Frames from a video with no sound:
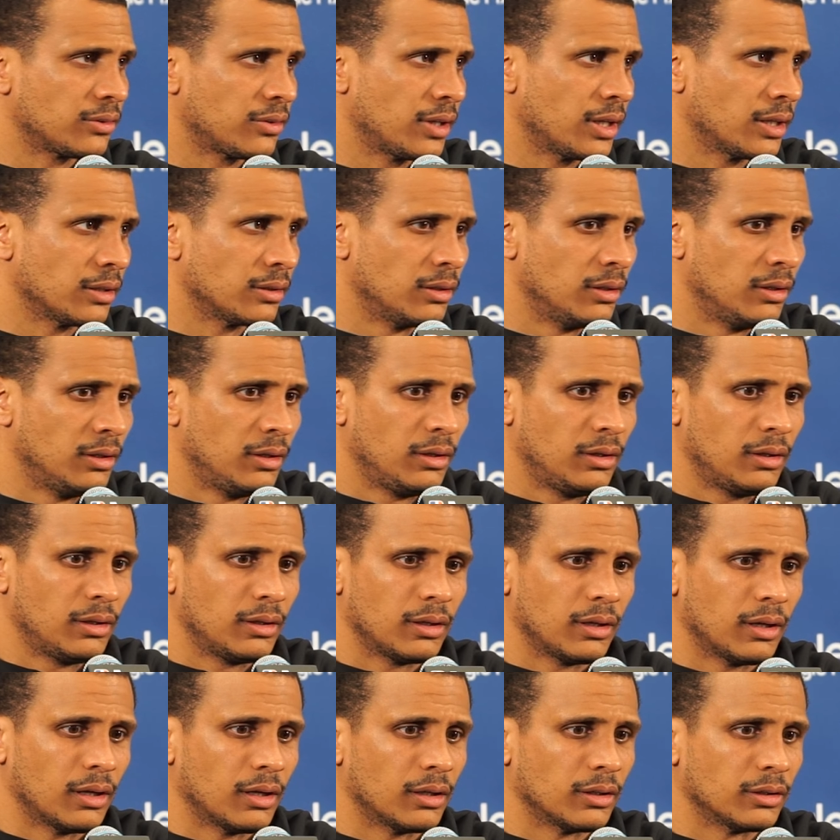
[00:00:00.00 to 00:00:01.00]
that,
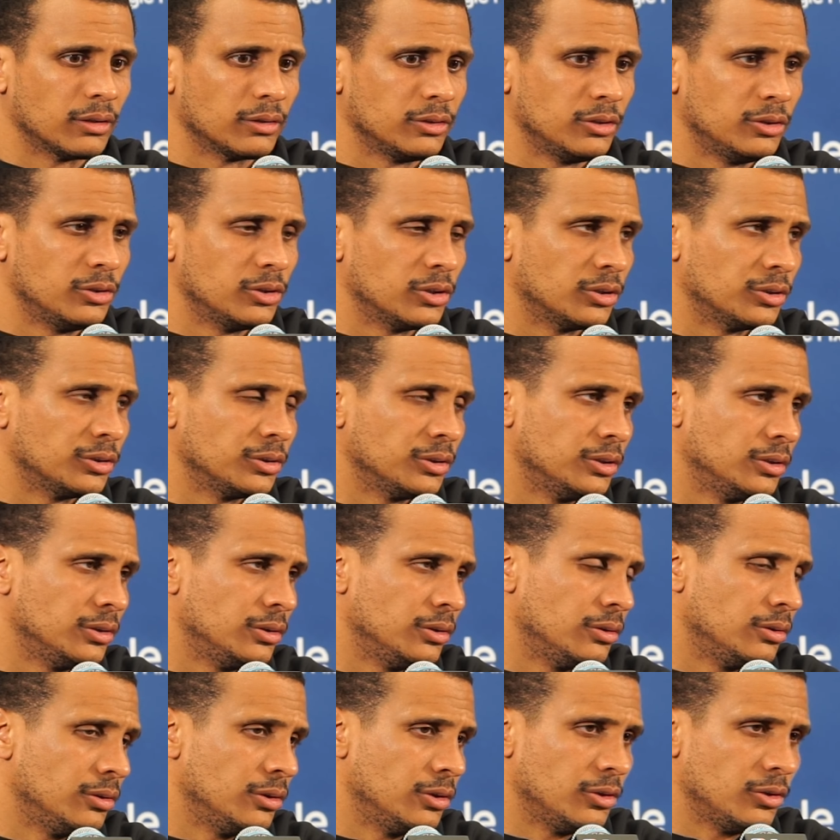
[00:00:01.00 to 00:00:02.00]
you know,
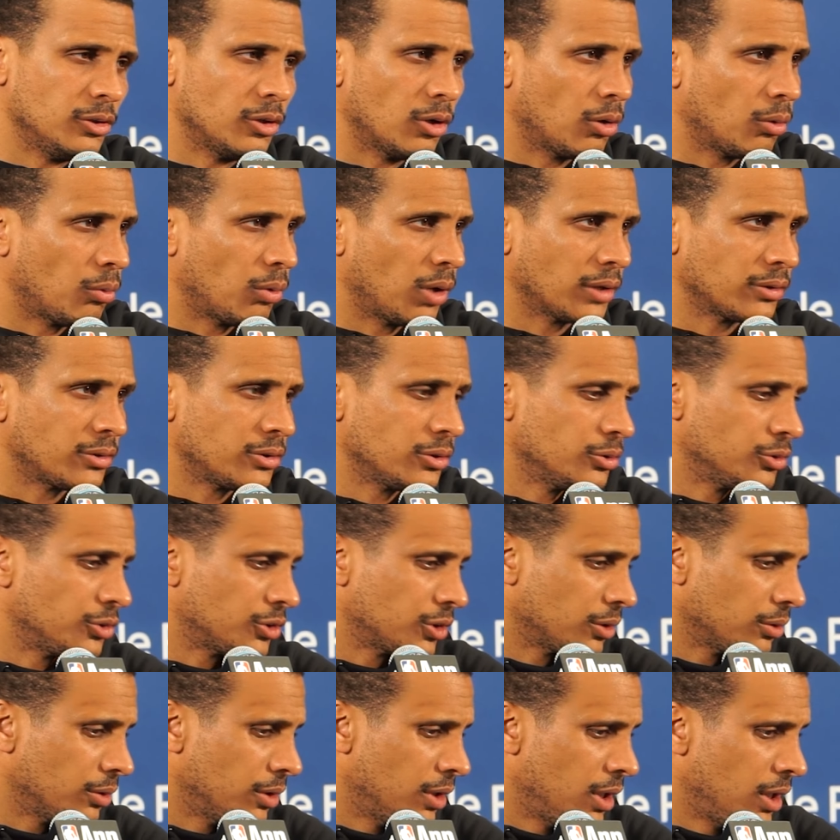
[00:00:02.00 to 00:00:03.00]
you don't want to.
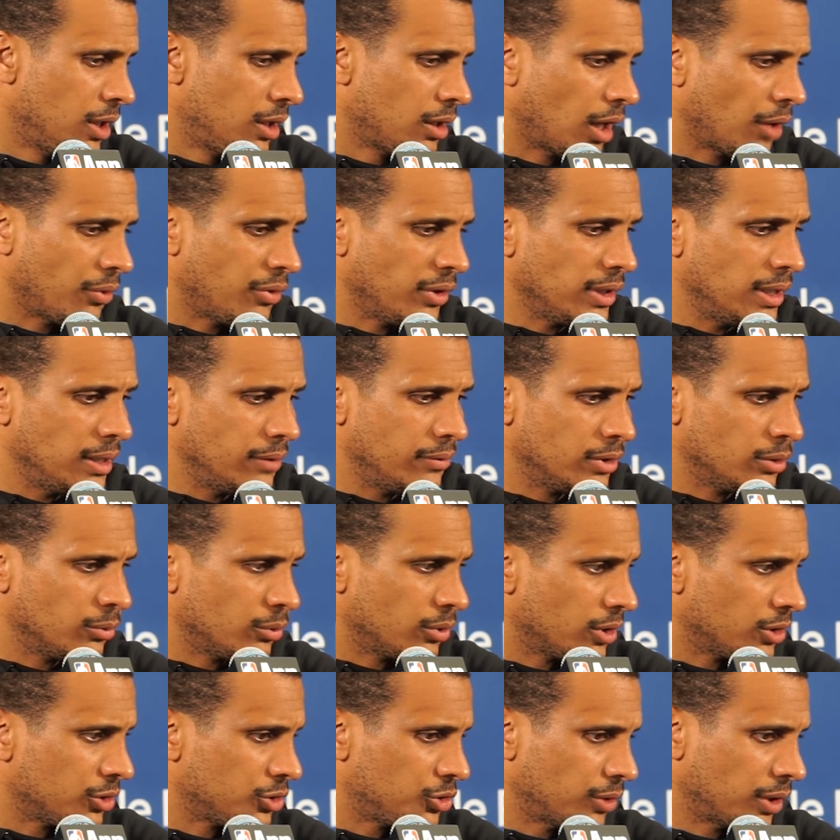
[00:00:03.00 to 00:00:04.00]
So I think even
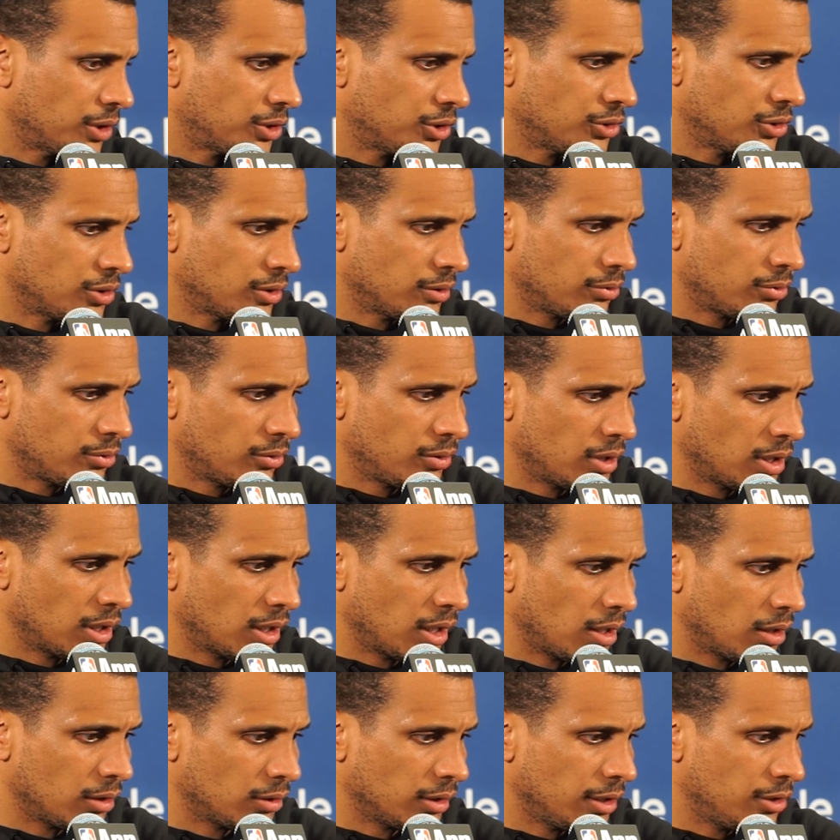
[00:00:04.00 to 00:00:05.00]
with the stretches of,
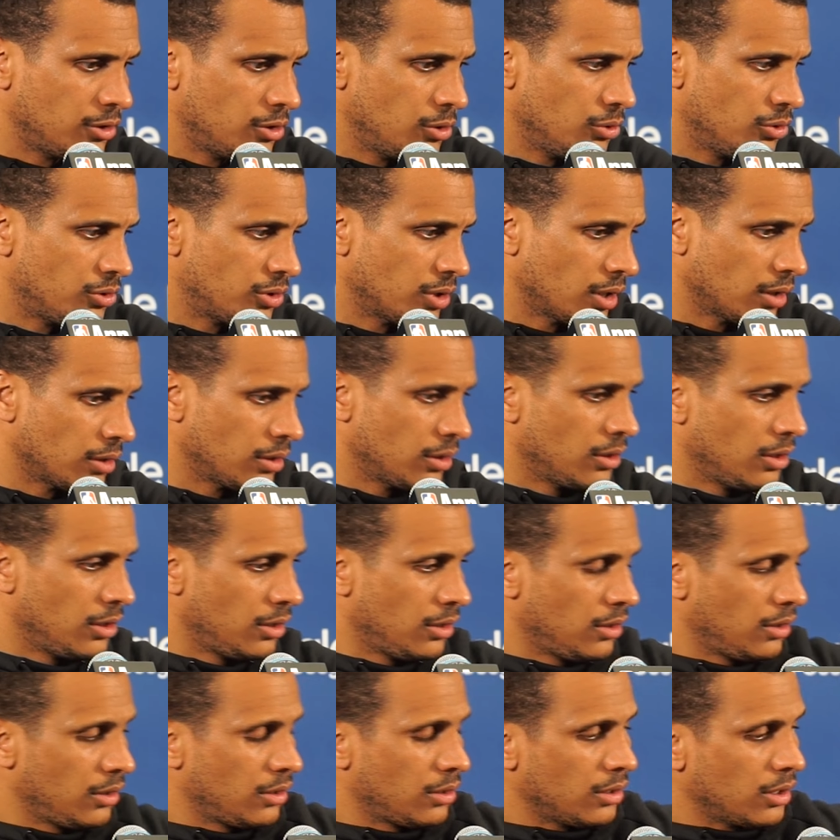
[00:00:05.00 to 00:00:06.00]
like you said,
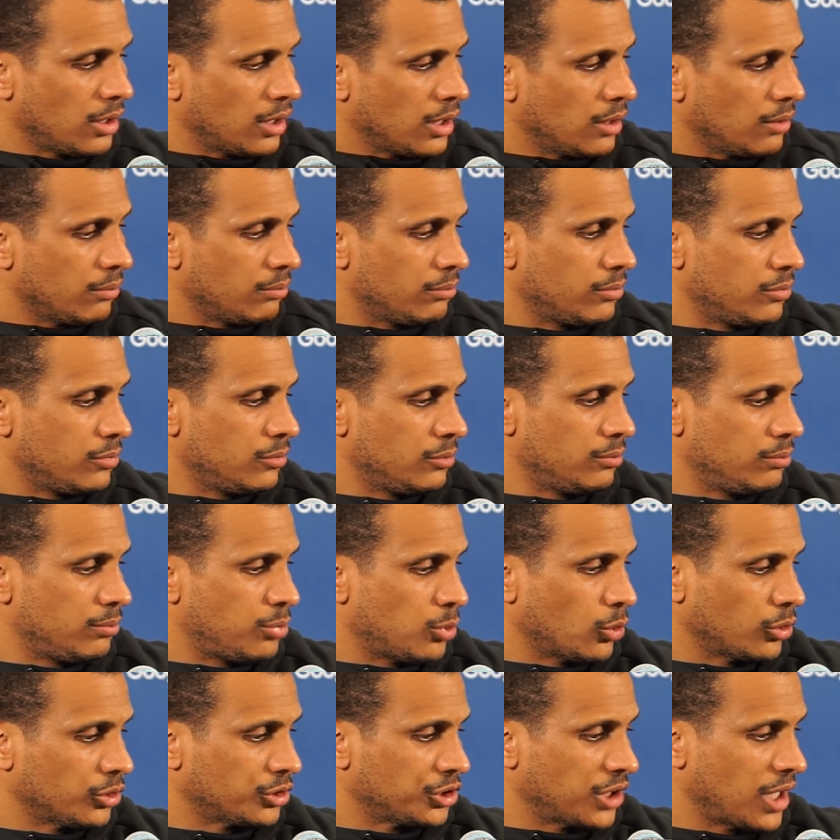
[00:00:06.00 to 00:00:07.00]

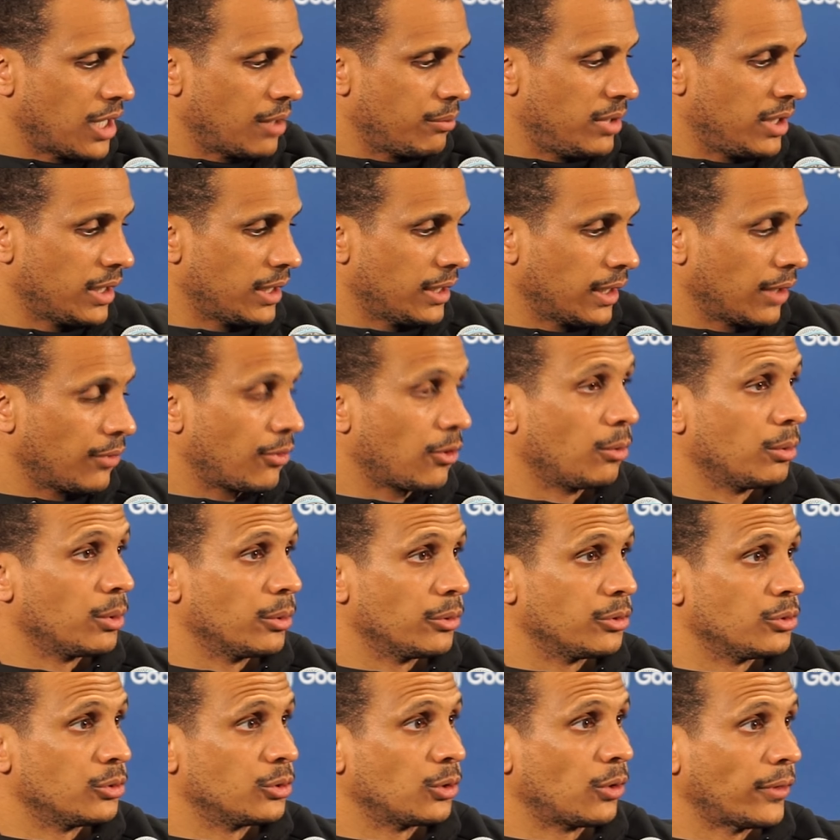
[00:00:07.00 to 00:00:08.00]
poor shot making, I thought we were
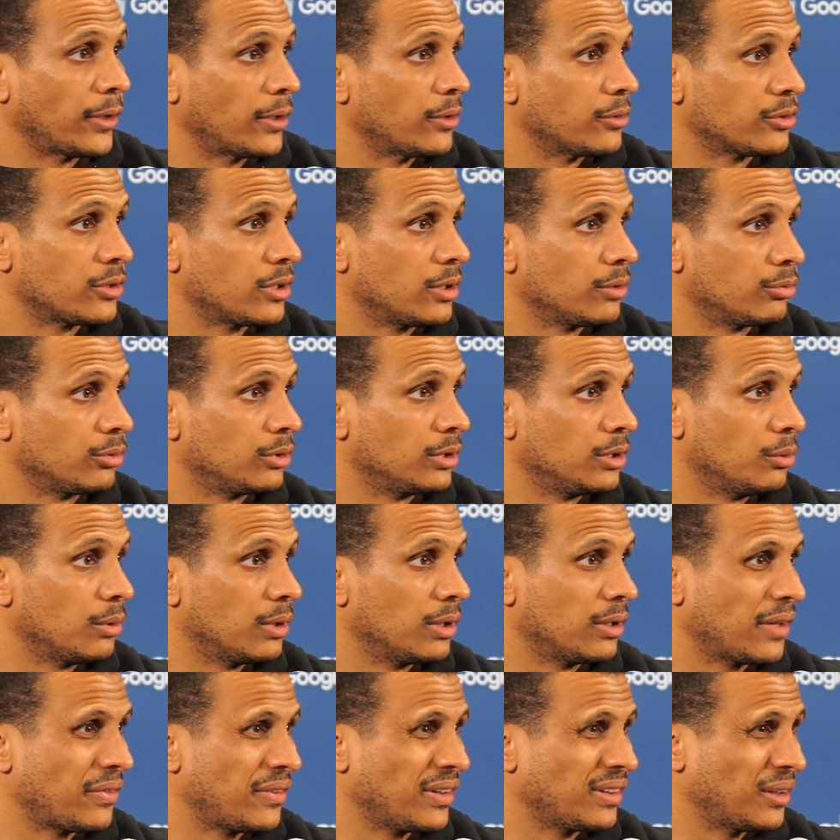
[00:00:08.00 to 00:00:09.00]
doing all the other stuff really
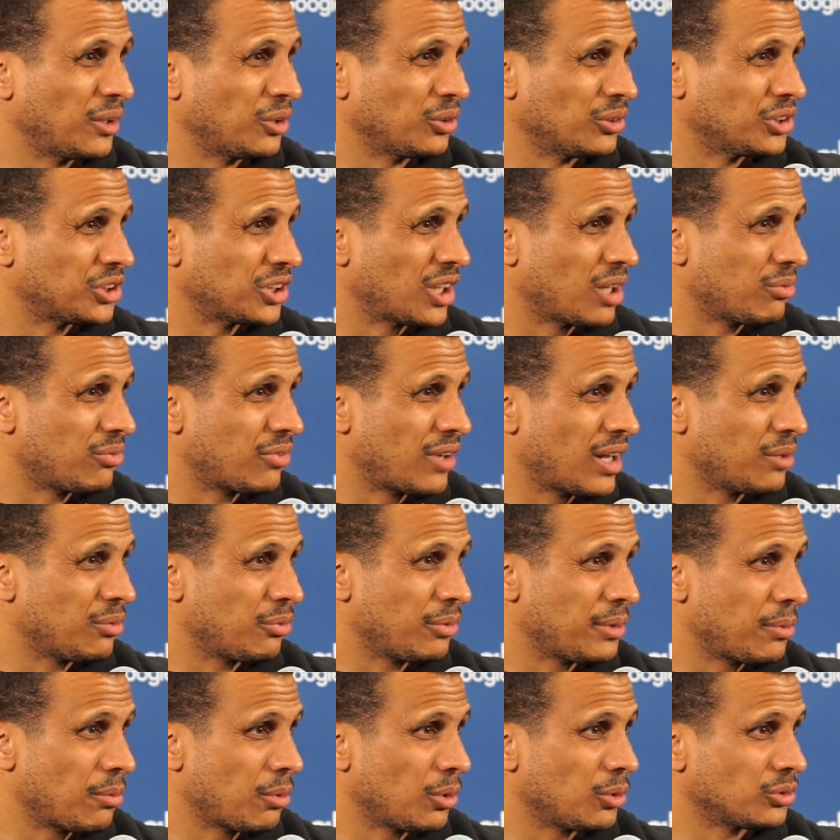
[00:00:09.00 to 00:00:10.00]
well. I think they only shot 5
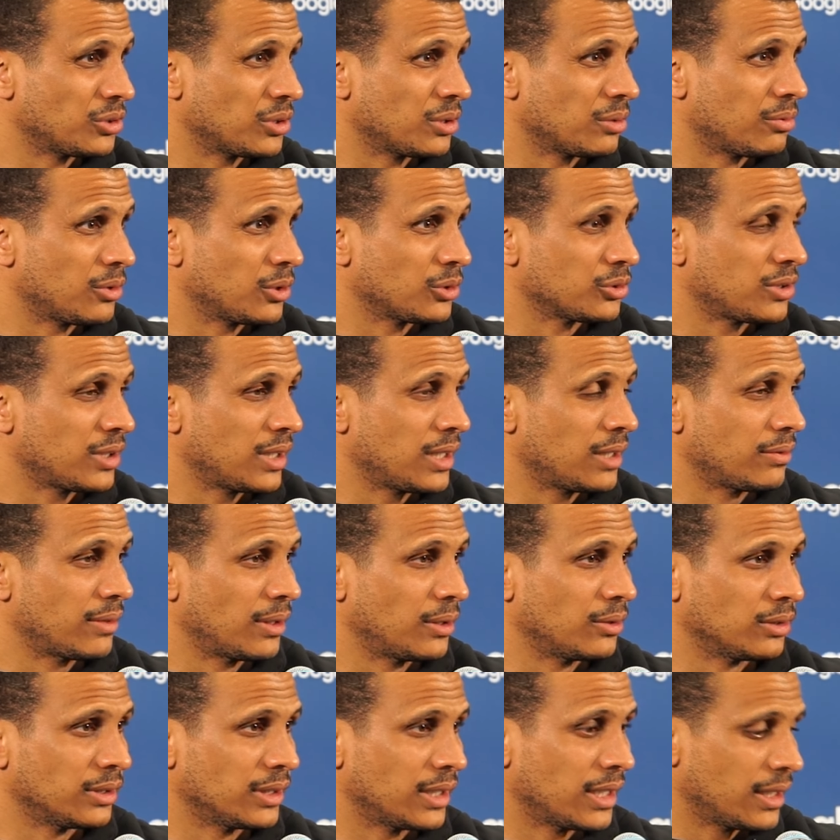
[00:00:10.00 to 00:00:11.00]
free throws in the first half. They
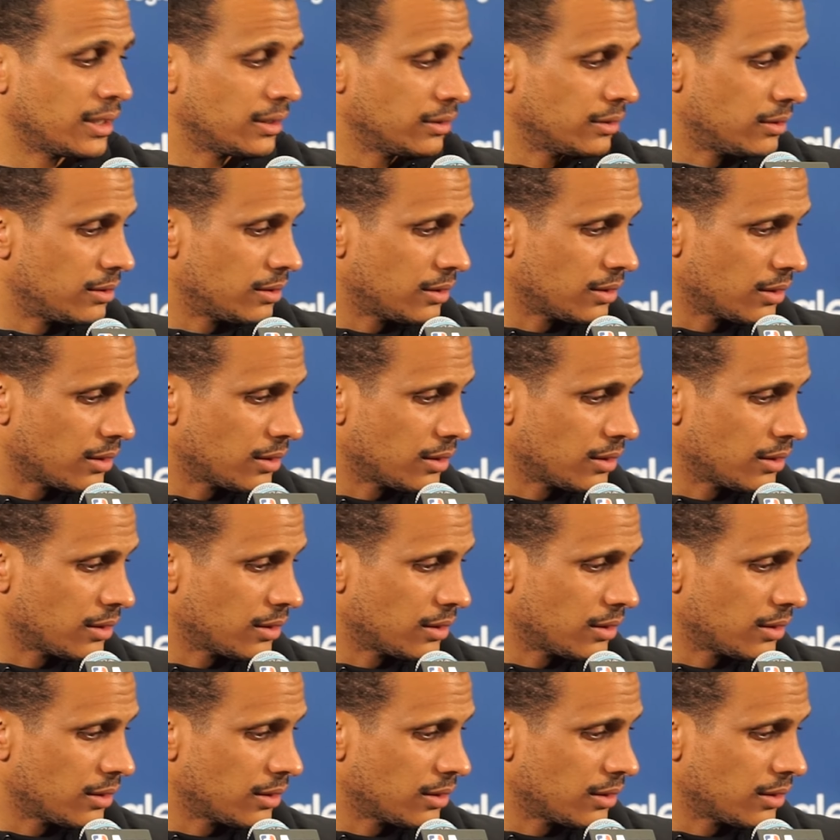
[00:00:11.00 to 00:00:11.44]
only had